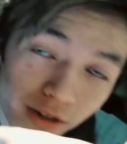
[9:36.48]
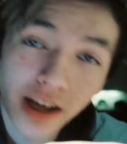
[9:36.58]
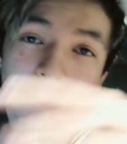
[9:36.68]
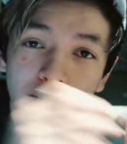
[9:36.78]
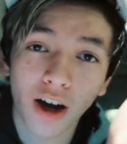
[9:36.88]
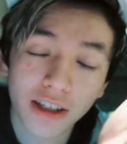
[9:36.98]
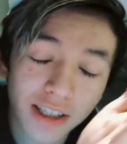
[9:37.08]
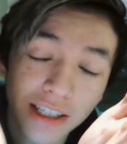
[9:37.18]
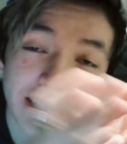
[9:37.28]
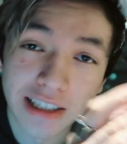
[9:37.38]
right?
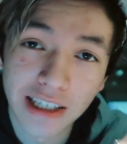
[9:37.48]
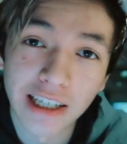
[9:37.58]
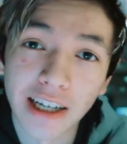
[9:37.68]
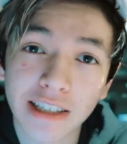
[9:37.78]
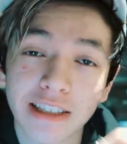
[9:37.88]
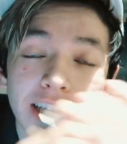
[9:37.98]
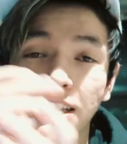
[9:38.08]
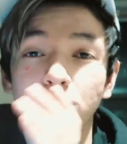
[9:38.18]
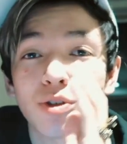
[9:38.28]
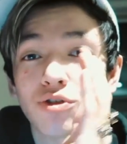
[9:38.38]
Content is key, guys, and
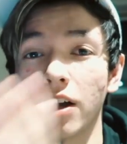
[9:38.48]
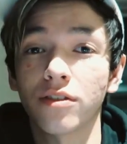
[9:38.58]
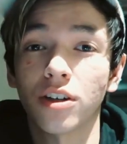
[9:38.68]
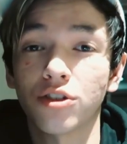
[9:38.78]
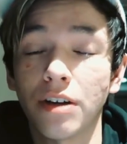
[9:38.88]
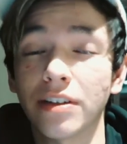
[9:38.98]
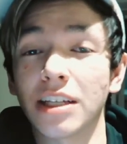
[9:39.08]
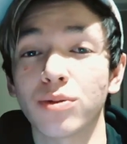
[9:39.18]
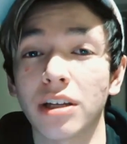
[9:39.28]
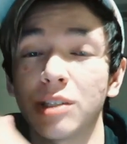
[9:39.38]
that's what drives a lot of traffic.
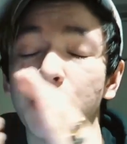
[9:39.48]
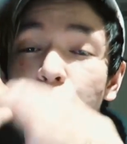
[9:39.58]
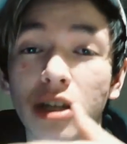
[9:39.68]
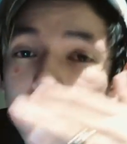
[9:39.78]
That's what gets people